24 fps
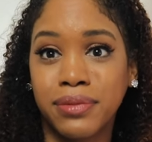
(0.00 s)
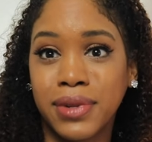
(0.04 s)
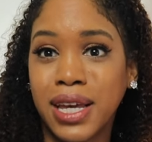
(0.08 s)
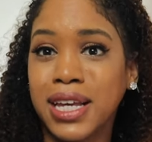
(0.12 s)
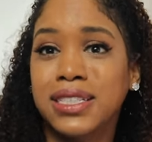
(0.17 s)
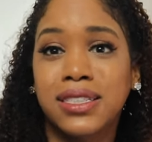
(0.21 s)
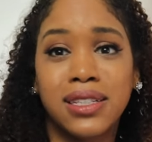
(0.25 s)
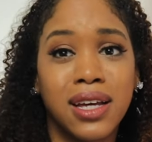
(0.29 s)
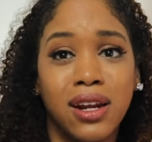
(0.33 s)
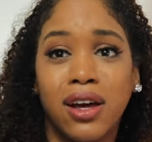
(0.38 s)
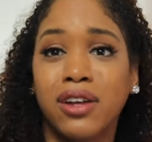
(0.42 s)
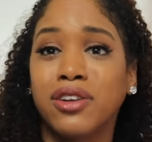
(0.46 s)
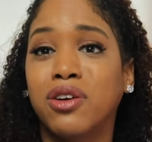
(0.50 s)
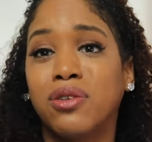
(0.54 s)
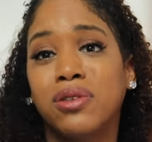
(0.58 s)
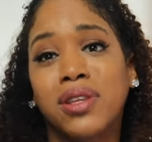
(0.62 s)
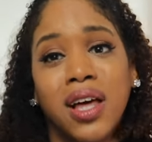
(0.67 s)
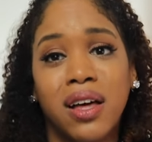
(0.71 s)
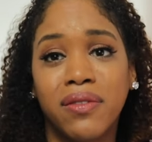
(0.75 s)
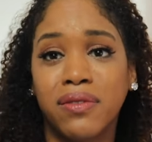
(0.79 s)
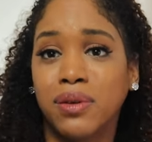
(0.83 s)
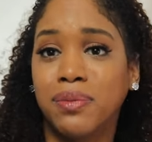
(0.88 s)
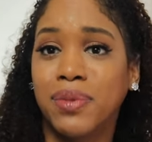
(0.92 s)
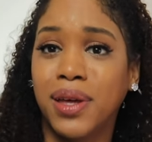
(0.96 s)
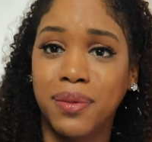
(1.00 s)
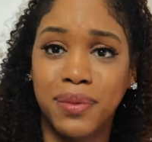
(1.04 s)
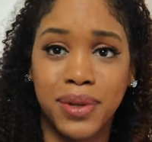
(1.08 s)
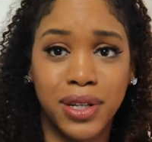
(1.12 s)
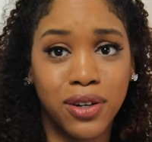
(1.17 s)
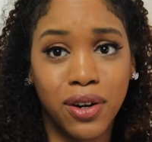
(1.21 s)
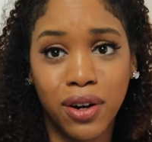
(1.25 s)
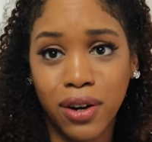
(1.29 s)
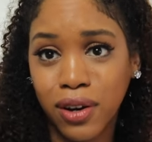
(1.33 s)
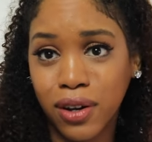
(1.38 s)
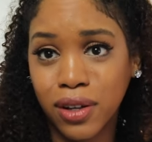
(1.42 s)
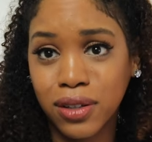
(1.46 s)
He's not on your level, baby
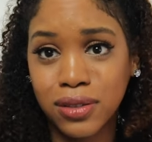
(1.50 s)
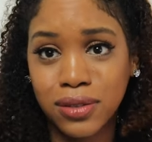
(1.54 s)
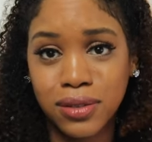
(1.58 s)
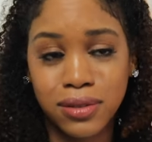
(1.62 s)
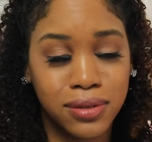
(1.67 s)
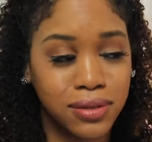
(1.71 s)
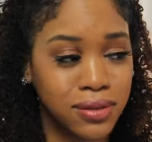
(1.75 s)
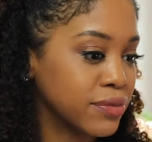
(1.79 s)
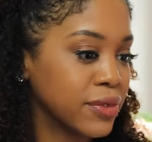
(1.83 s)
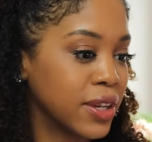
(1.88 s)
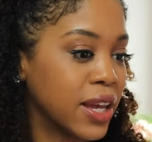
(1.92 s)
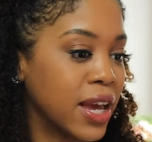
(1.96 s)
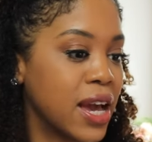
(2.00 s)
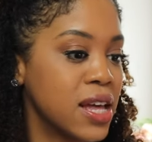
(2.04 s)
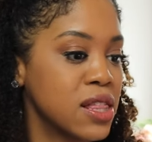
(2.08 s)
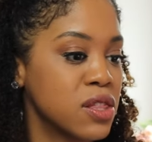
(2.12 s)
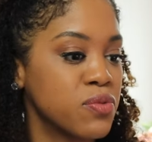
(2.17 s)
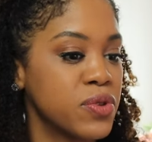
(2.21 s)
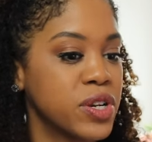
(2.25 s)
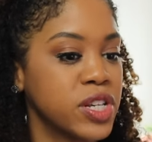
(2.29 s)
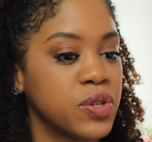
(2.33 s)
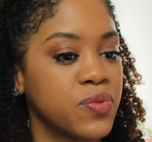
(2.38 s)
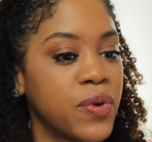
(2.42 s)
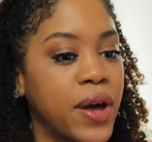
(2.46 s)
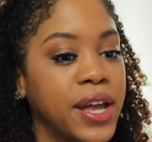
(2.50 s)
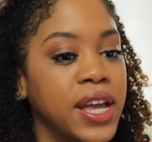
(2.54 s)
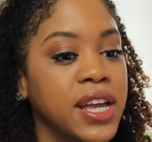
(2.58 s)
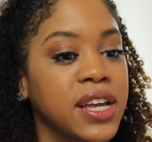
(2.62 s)
girl. And the reason why